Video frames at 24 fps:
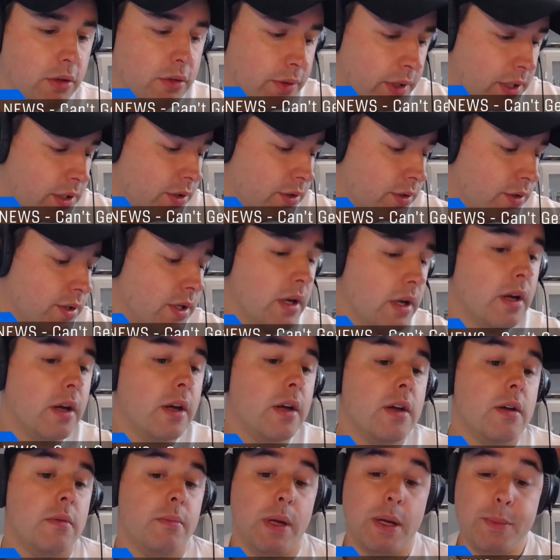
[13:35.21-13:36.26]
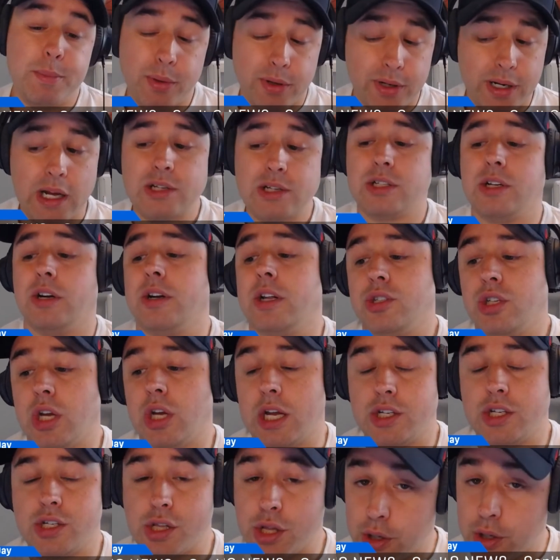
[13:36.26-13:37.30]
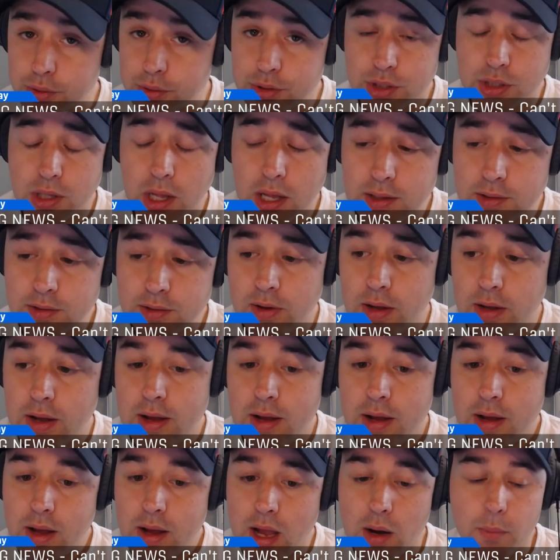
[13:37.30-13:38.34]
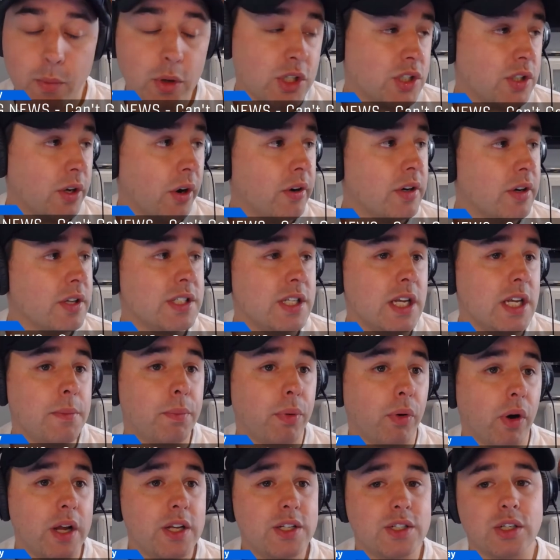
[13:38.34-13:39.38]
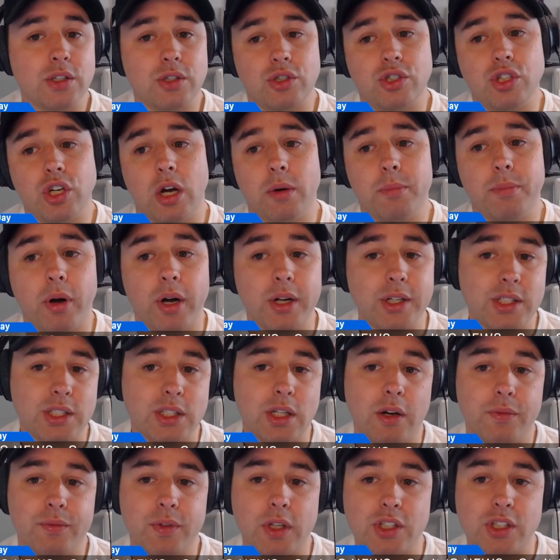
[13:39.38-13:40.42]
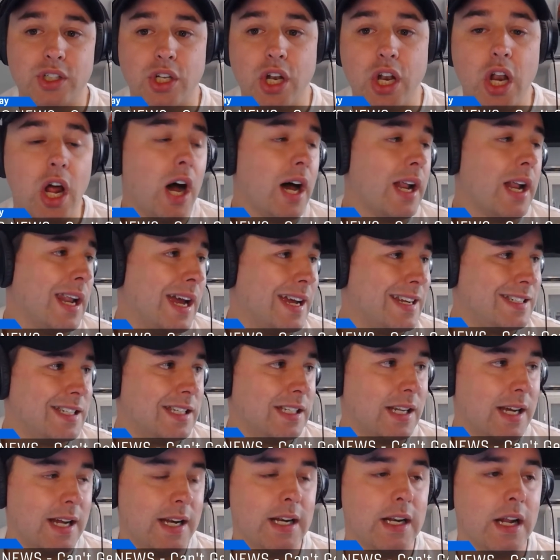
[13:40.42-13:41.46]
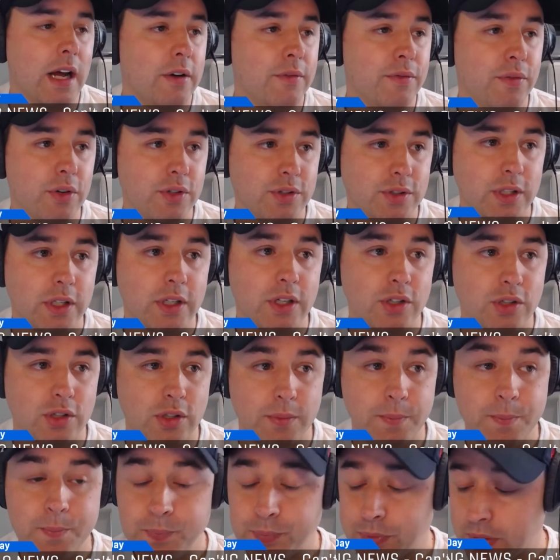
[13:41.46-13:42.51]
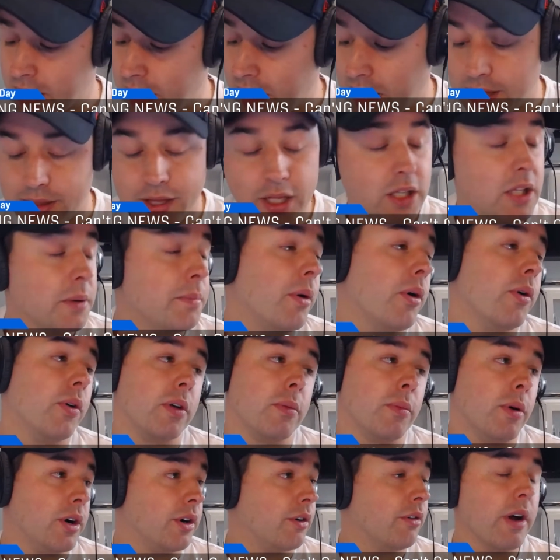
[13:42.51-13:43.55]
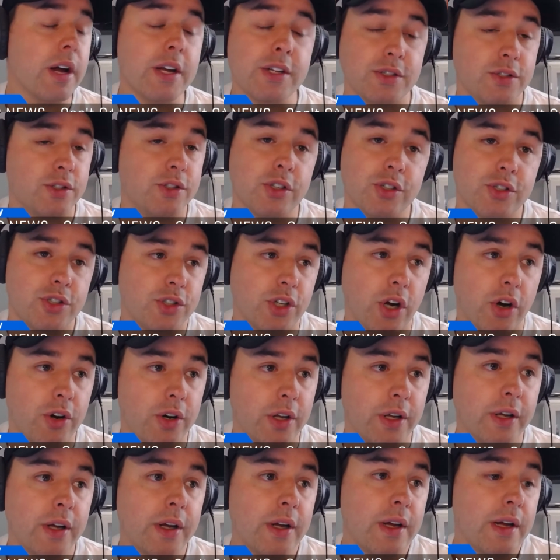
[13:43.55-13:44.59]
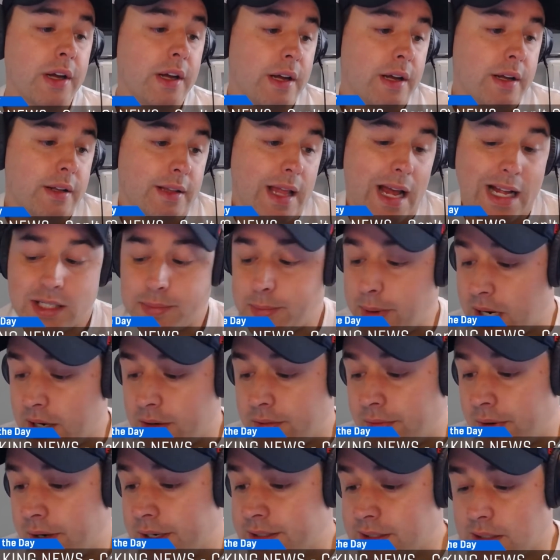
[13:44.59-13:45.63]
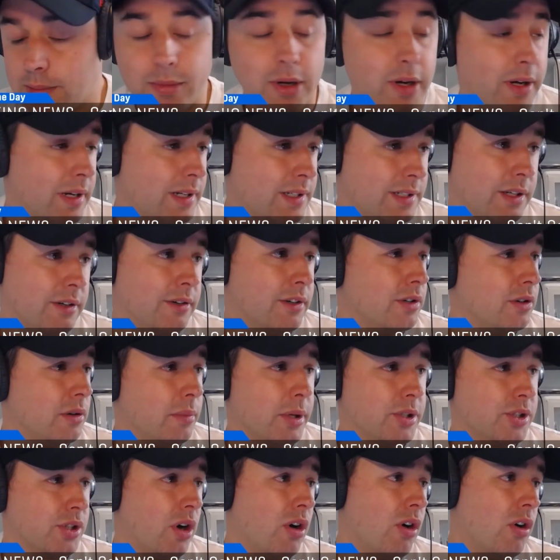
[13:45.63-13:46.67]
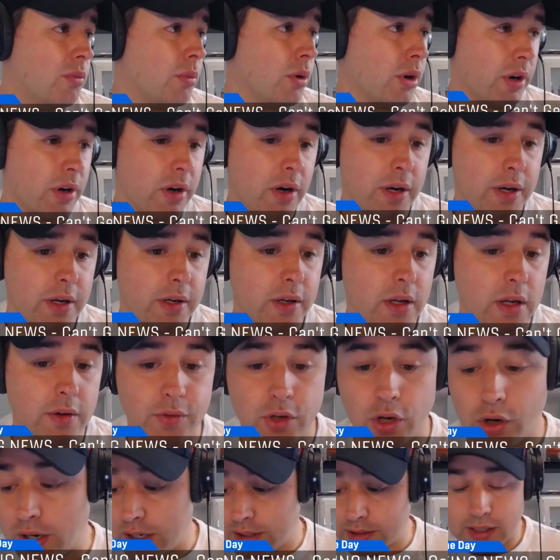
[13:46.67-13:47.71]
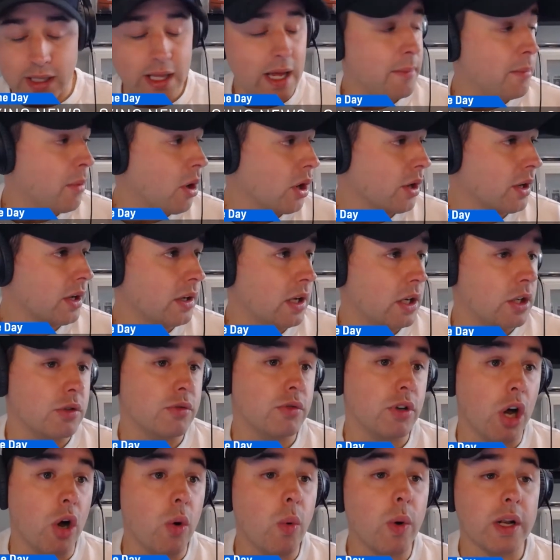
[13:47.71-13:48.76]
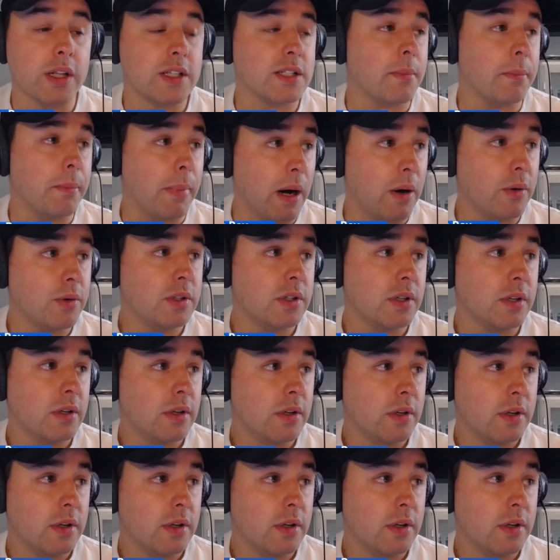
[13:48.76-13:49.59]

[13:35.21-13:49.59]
creatures, people are now starting to chase those things, and we're starting to see prices jump on stuff that's not 1999 first edition. I think the Pokemon craze is just starting. That's my advice. I'm not going to sit here and do a bunch of homework on it. If you're into that market and you know what it's about,